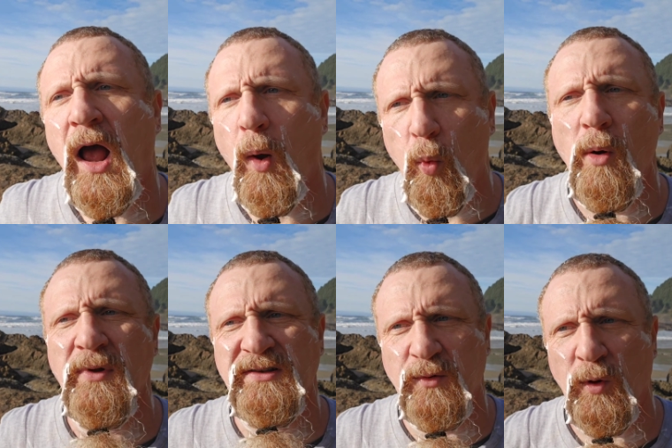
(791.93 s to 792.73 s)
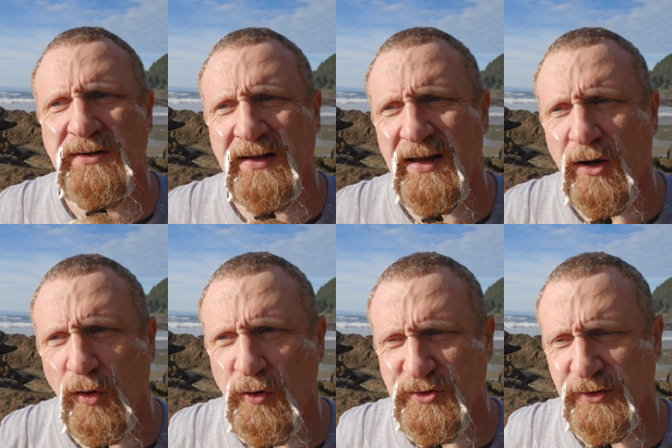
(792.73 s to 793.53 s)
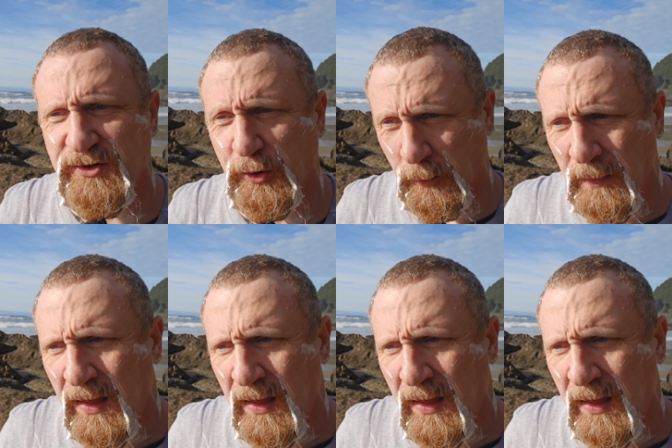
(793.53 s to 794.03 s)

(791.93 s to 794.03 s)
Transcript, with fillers: a woman to want to get closer to.